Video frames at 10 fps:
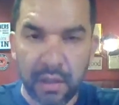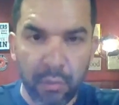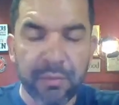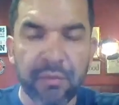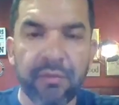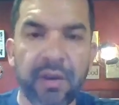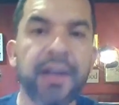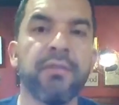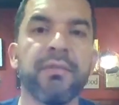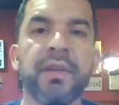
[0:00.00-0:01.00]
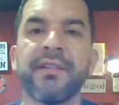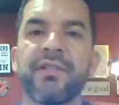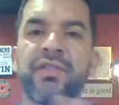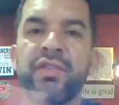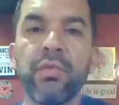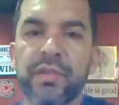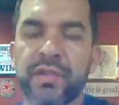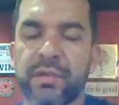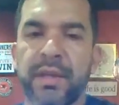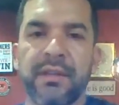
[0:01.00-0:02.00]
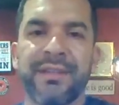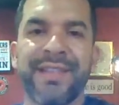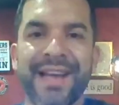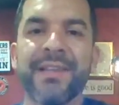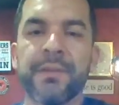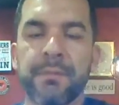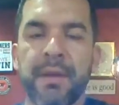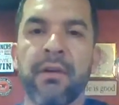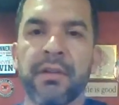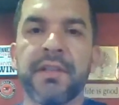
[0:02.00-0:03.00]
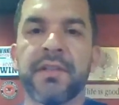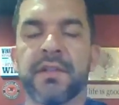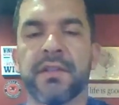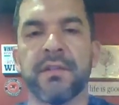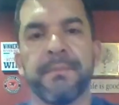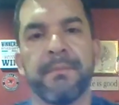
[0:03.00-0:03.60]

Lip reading: We provide you that tool suite. That is Power Lead System.